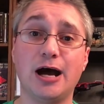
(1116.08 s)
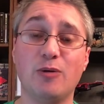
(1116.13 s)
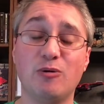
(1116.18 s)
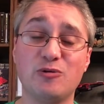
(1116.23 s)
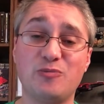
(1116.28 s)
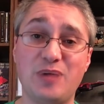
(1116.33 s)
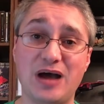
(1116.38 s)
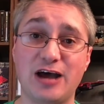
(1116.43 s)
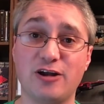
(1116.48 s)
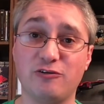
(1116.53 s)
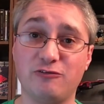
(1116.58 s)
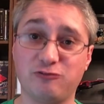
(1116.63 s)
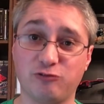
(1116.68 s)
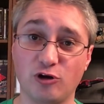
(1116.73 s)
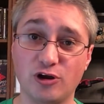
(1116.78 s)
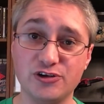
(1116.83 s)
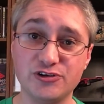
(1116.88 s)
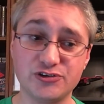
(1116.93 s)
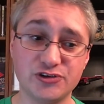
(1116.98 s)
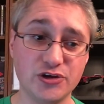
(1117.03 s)
with
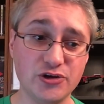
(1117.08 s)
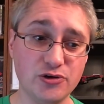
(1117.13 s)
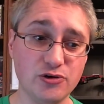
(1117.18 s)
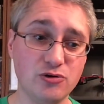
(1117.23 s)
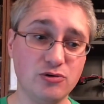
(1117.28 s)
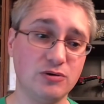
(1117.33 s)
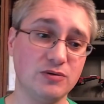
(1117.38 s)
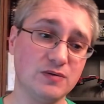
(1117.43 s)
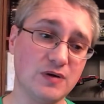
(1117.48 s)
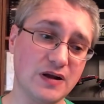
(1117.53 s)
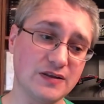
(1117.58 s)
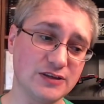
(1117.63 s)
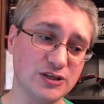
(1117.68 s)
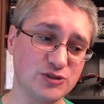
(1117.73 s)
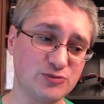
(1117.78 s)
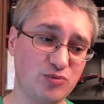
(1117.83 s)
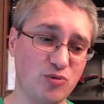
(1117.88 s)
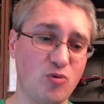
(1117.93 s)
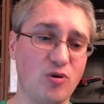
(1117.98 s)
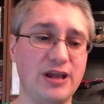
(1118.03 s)
Battlefront 2 at
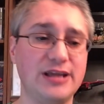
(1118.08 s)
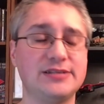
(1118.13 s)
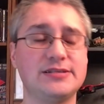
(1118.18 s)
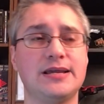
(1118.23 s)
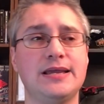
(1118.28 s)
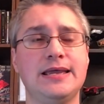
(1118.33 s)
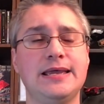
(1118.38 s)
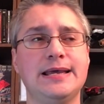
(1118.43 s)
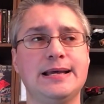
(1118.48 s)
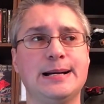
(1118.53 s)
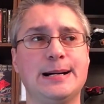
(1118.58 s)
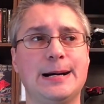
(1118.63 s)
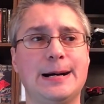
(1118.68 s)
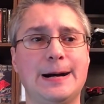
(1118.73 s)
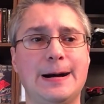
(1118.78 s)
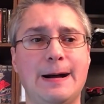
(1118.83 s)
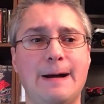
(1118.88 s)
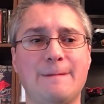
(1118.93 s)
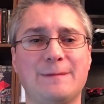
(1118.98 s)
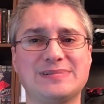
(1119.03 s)
this point,
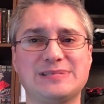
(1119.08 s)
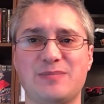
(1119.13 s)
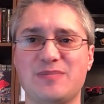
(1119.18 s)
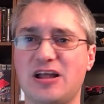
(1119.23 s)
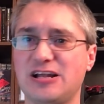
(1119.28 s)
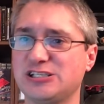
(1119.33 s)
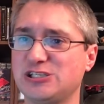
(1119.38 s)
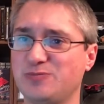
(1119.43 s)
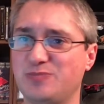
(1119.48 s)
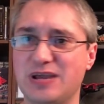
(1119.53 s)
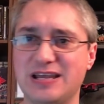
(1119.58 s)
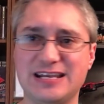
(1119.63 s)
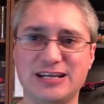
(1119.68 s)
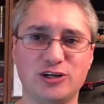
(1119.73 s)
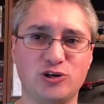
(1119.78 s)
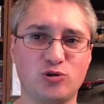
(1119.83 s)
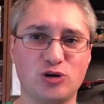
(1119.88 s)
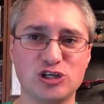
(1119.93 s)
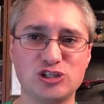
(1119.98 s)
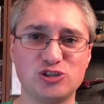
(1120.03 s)
because I'm not
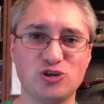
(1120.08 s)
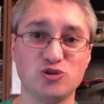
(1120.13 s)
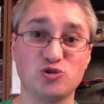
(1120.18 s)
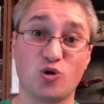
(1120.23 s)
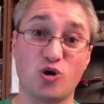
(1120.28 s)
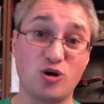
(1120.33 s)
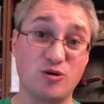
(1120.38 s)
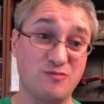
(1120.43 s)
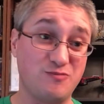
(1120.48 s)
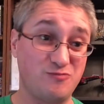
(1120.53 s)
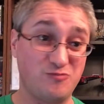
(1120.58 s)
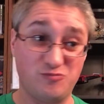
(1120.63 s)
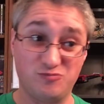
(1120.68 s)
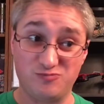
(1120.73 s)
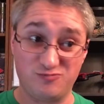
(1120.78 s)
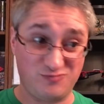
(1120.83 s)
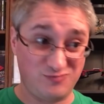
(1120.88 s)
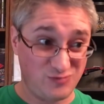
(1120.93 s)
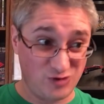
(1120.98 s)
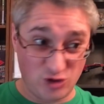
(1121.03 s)
spending crystals or
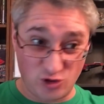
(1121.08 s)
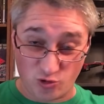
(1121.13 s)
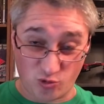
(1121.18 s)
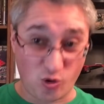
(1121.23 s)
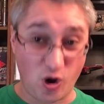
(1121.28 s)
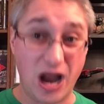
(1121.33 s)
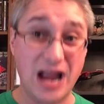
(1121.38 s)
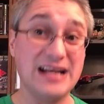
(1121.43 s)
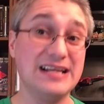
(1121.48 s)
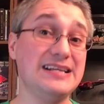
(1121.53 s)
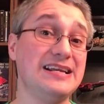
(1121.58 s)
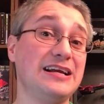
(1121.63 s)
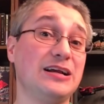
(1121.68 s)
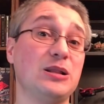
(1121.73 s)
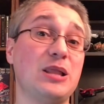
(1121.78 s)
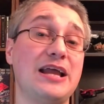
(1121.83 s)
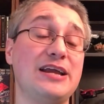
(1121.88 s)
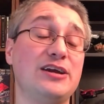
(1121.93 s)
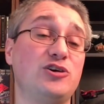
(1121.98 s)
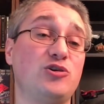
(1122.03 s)

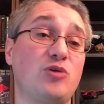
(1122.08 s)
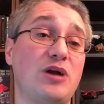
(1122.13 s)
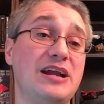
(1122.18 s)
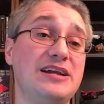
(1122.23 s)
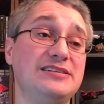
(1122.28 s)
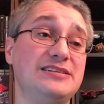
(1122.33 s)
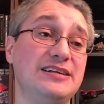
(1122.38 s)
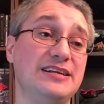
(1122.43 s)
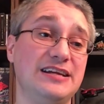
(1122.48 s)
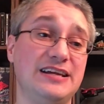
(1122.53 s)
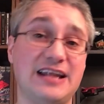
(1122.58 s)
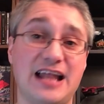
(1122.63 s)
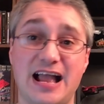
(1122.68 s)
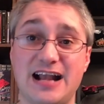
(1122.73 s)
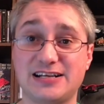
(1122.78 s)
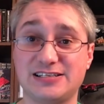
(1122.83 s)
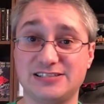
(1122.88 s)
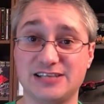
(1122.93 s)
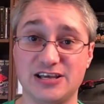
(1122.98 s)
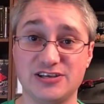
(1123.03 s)
grinding like crazy to get
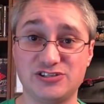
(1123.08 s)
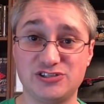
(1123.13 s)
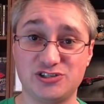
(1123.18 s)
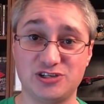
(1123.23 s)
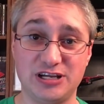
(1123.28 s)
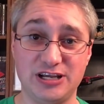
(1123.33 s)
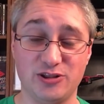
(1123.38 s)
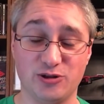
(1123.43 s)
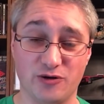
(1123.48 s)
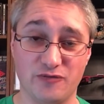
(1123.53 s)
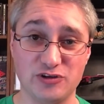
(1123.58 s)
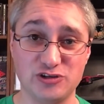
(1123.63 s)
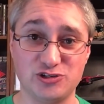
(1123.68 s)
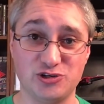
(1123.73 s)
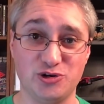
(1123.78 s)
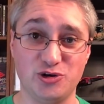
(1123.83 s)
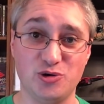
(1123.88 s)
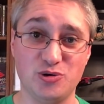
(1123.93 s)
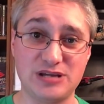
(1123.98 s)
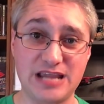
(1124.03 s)
access to either of the
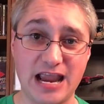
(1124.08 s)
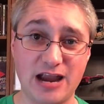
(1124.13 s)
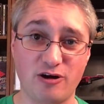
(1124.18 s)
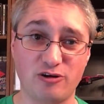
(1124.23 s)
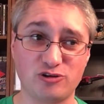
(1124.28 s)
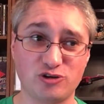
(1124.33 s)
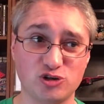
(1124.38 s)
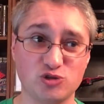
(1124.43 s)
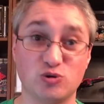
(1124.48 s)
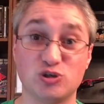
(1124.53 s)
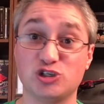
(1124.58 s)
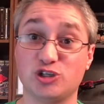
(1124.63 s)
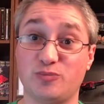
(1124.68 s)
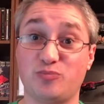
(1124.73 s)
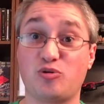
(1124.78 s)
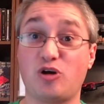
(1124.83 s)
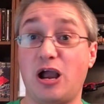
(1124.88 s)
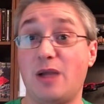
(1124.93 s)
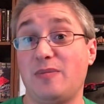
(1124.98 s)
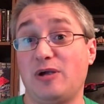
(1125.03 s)
two new characters, which are the
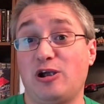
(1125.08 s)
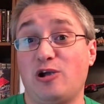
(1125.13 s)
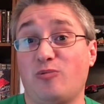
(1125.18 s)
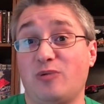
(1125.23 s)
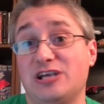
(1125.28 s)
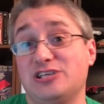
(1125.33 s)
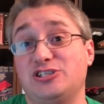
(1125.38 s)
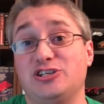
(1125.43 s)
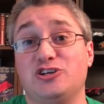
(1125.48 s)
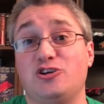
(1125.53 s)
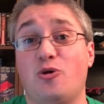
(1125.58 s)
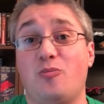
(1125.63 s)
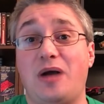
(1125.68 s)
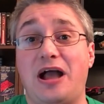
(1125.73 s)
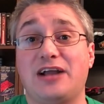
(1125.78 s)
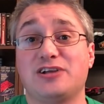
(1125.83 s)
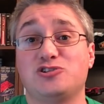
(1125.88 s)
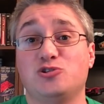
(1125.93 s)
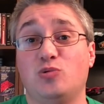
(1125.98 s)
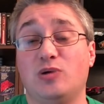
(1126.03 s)
primary reason to go
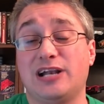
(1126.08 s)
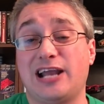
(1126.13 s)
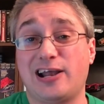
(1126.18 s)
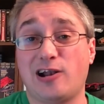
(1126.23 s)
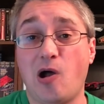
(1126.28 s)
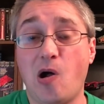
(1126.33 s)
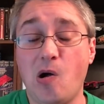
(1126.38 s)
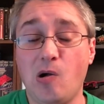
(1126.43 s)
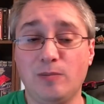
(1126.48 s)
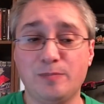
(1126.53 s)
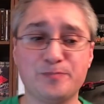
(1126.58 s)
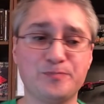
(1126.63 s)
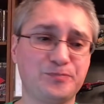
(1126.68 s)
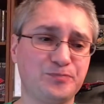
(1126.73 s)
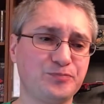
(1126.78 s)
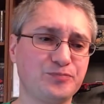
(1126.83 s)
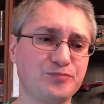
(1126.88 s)
back to it at all.